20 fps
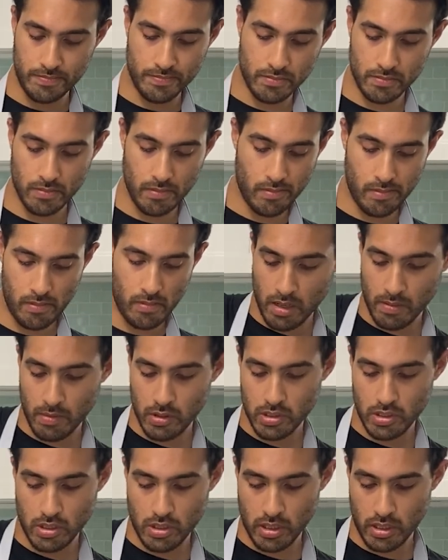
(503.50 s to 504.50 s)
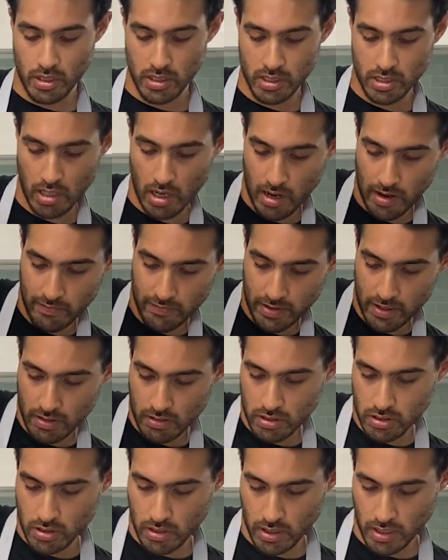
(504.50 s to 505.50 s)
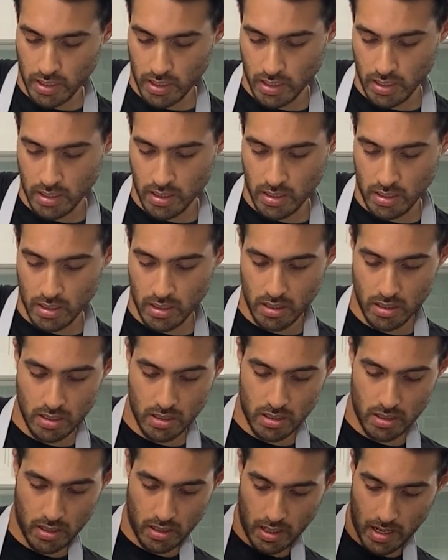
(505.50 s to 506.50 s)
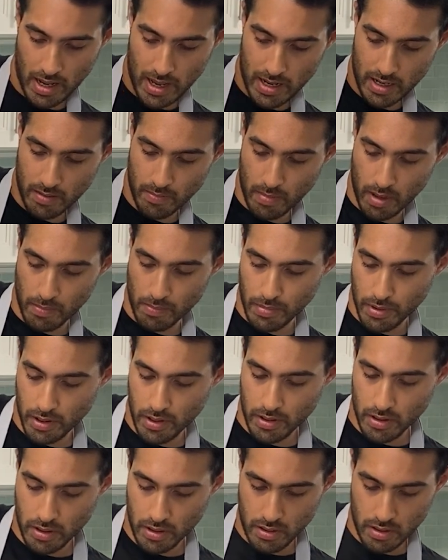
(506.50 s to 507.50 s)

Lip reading: stock. I'm also turning this off now so I can add in my butter.